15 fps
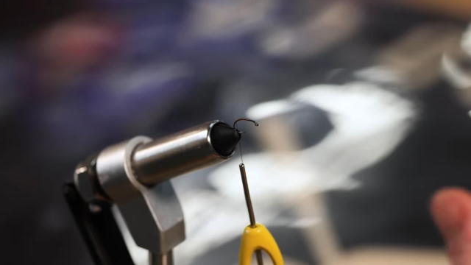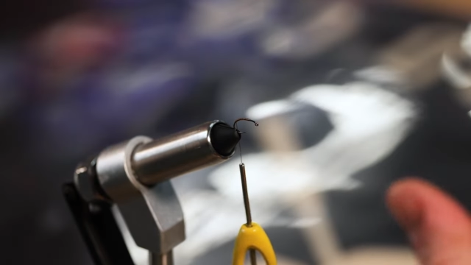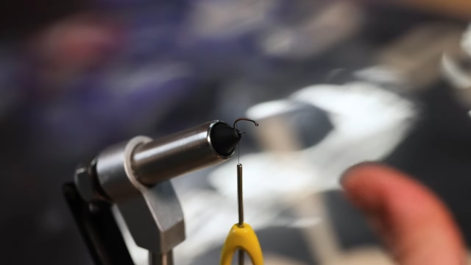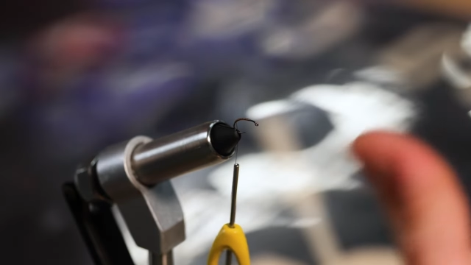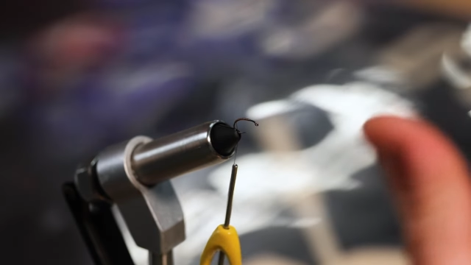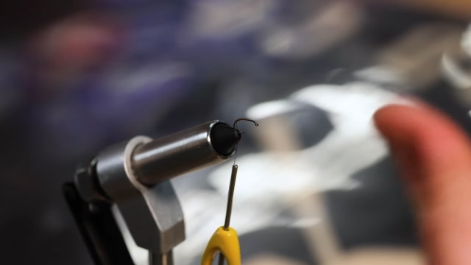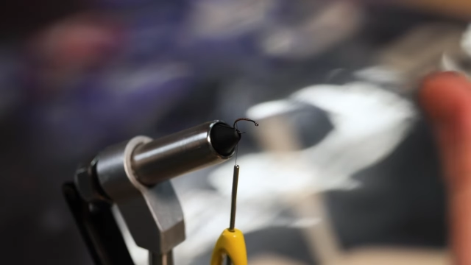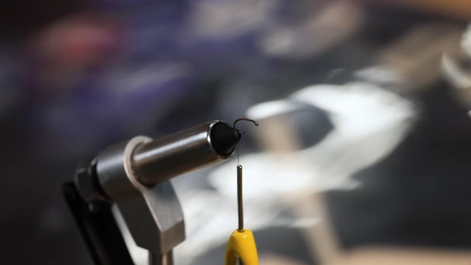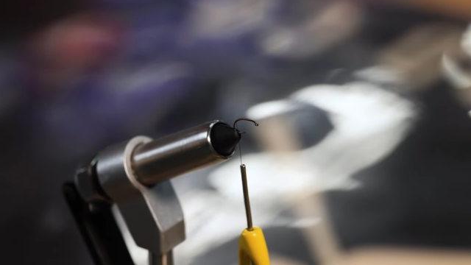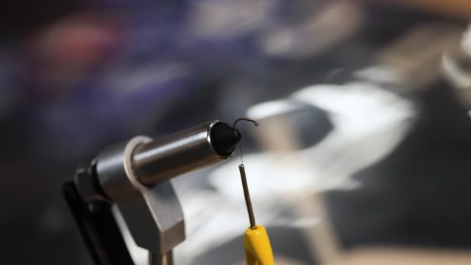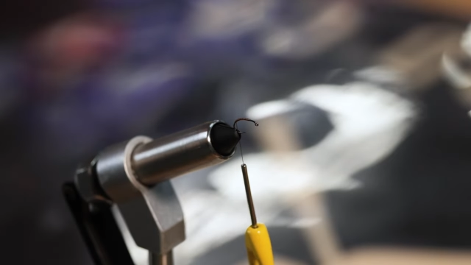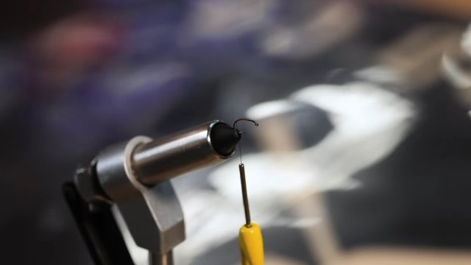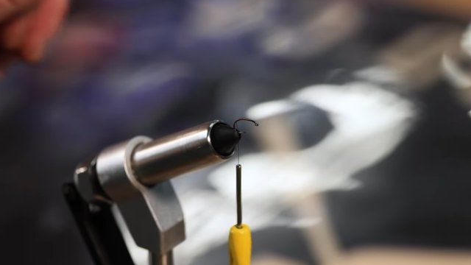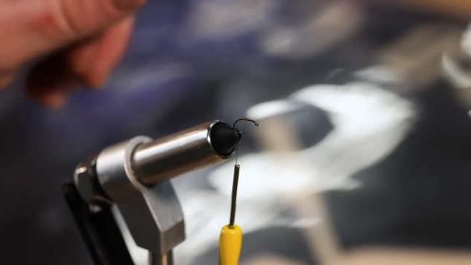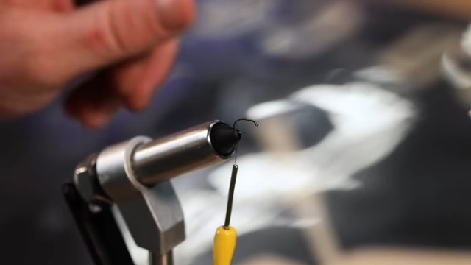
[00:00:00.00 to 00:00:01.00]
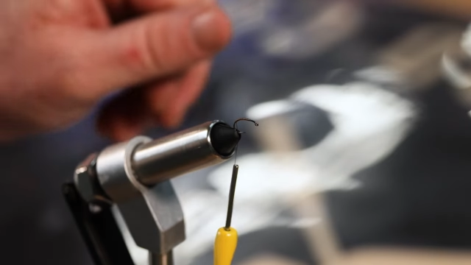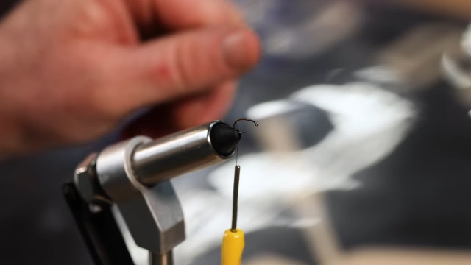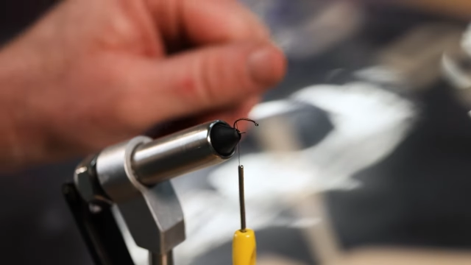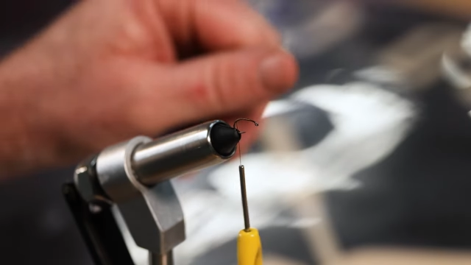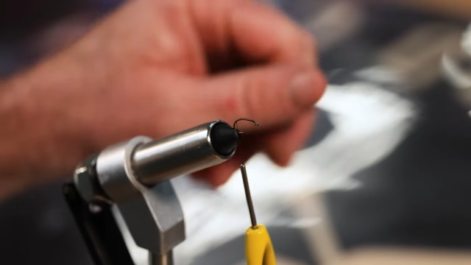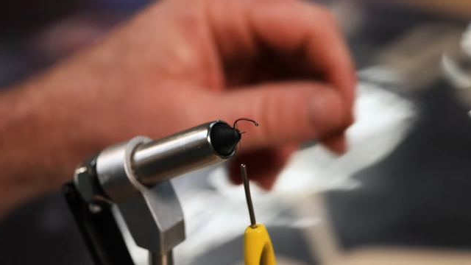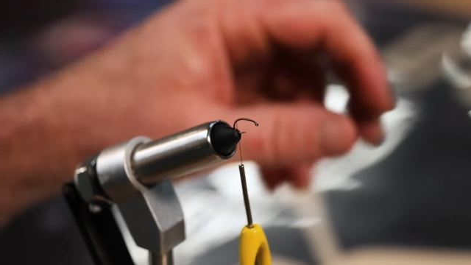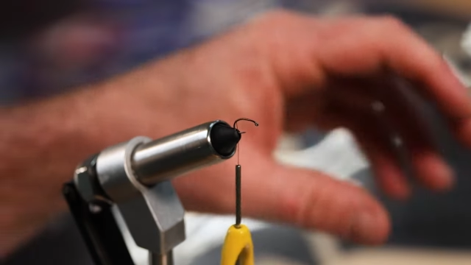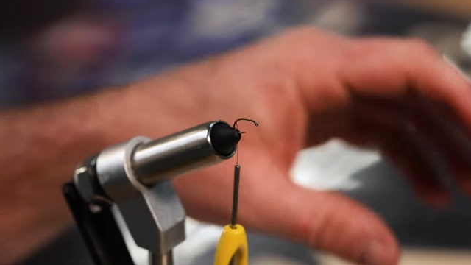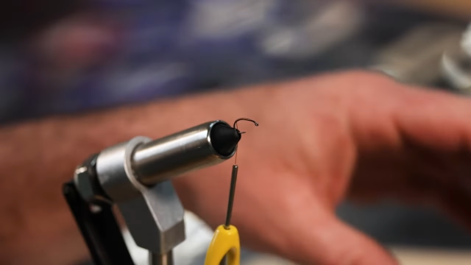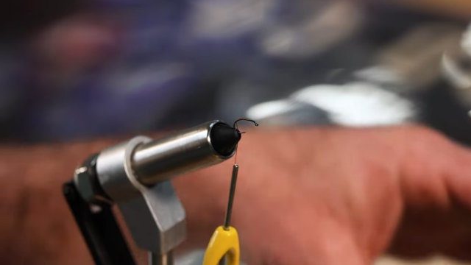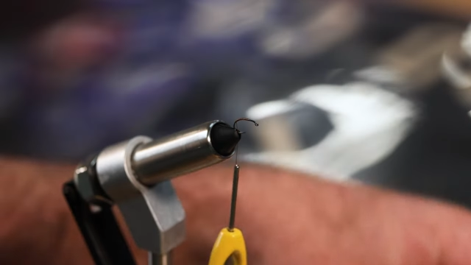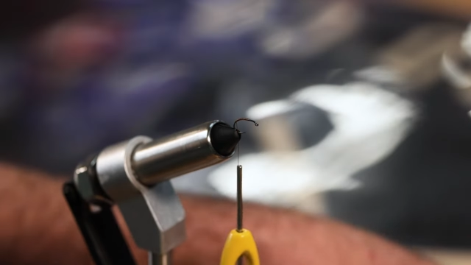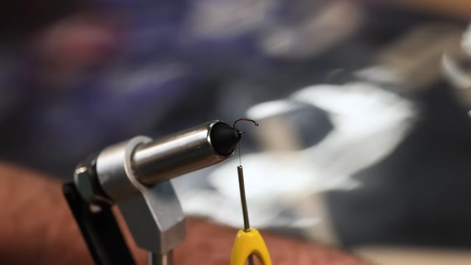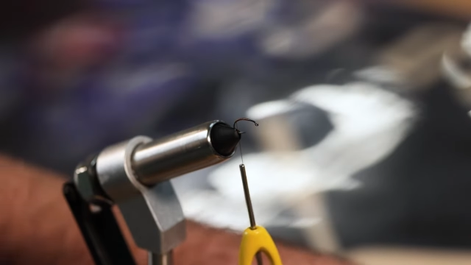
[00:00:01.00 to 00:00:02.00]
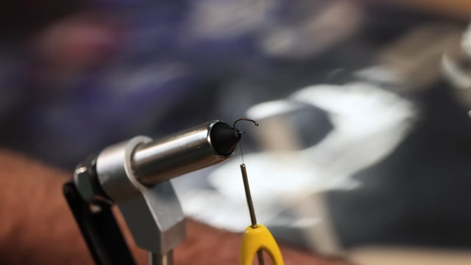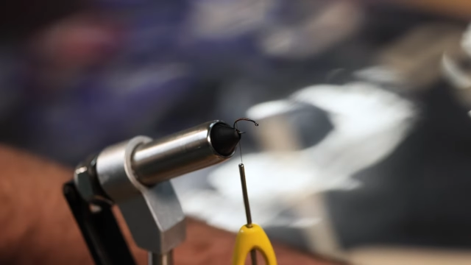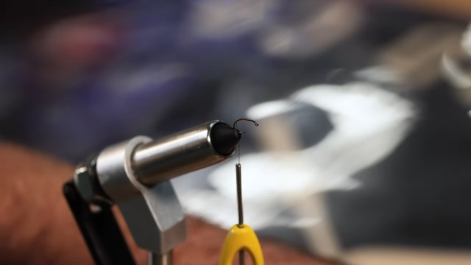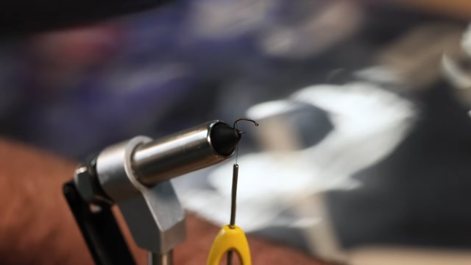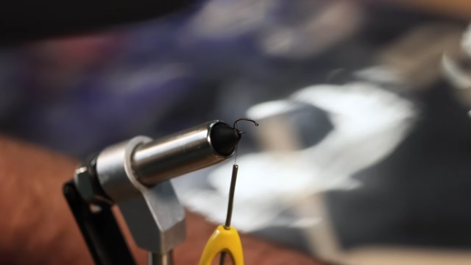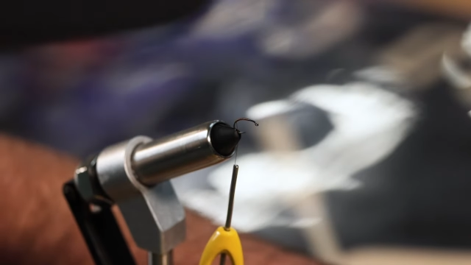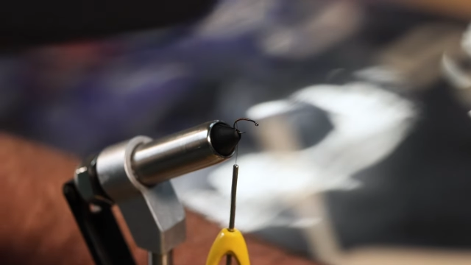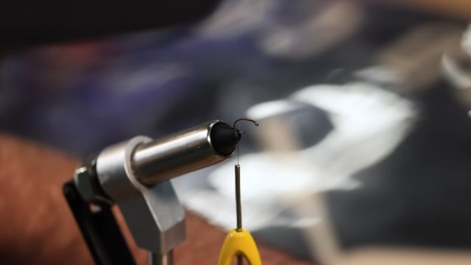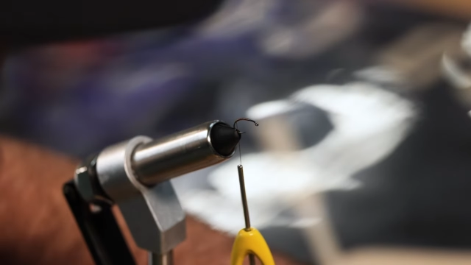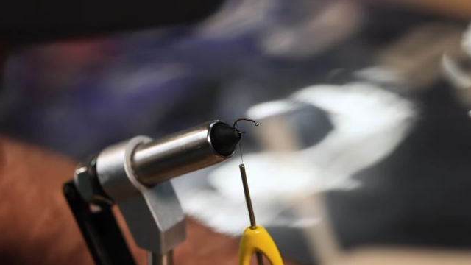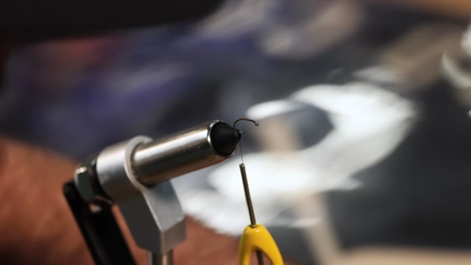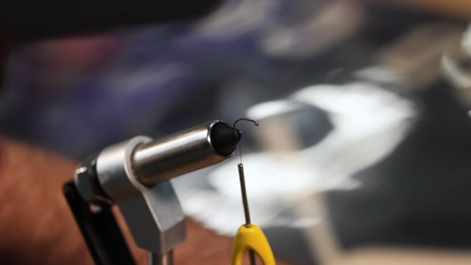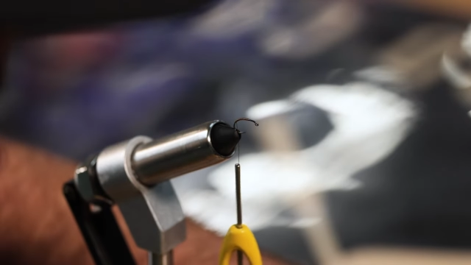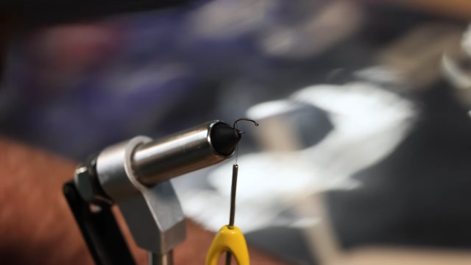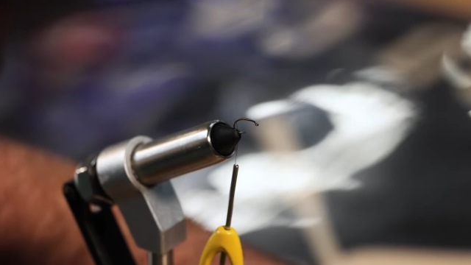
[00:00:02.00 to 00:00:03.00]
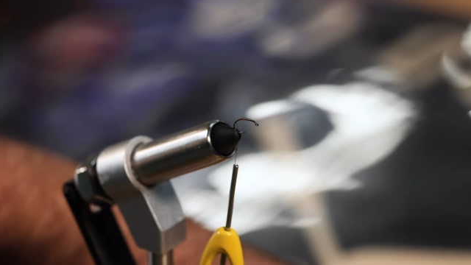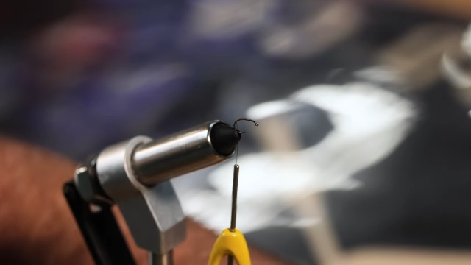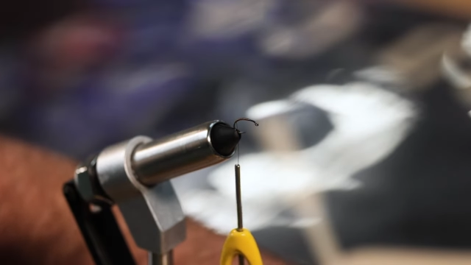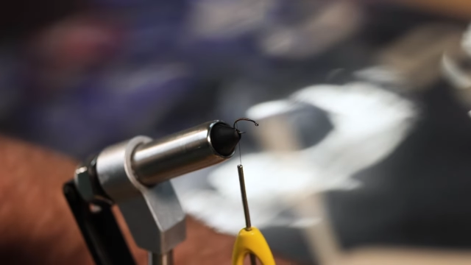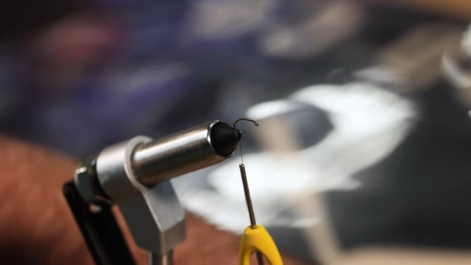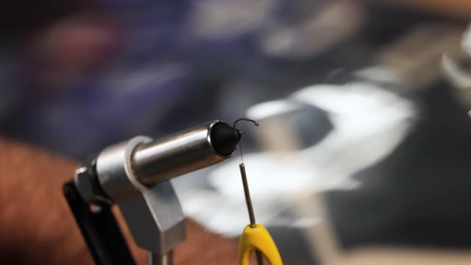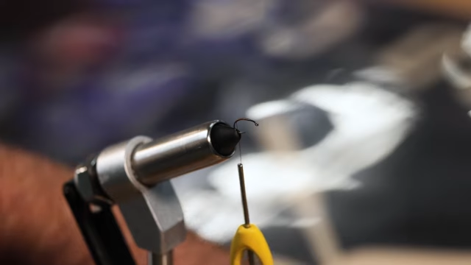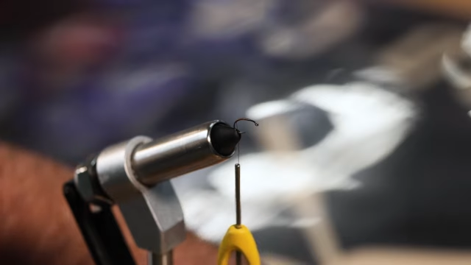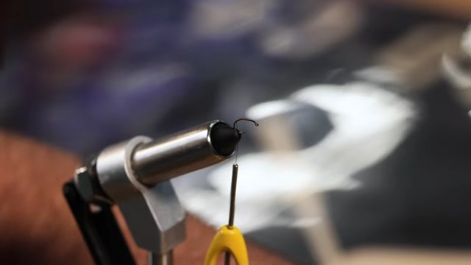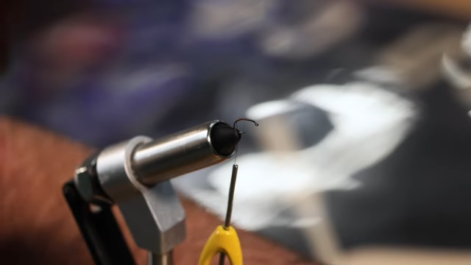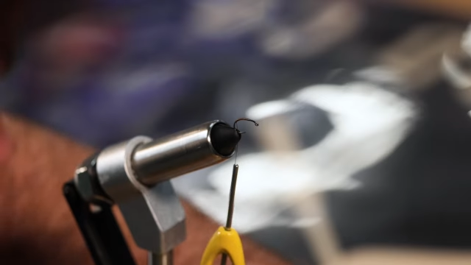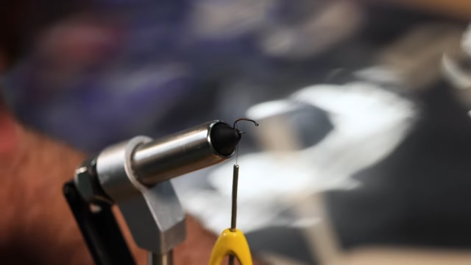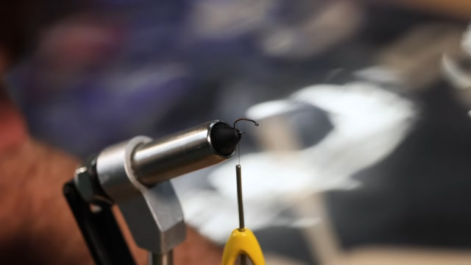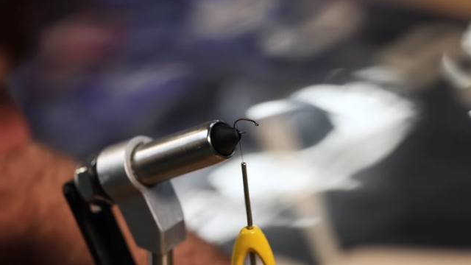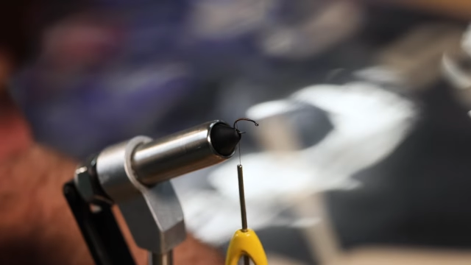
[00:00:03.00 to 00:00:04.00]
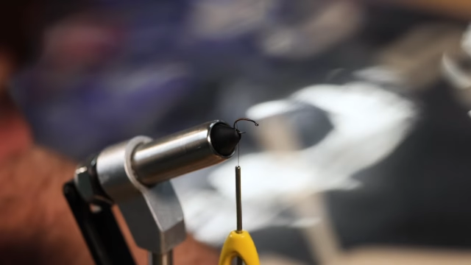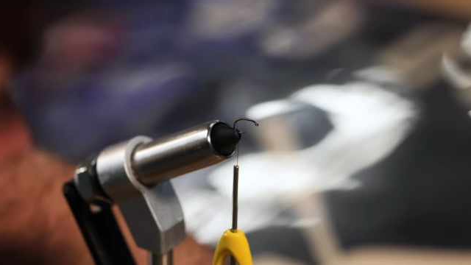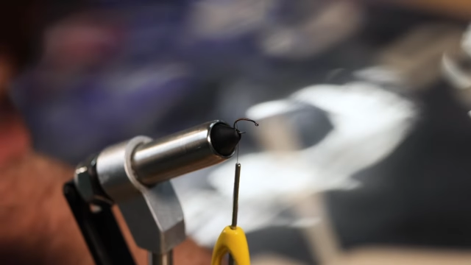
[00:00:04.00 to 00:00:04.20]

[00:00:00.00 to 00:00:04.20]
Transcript: No face is visible, so there are no lips to read.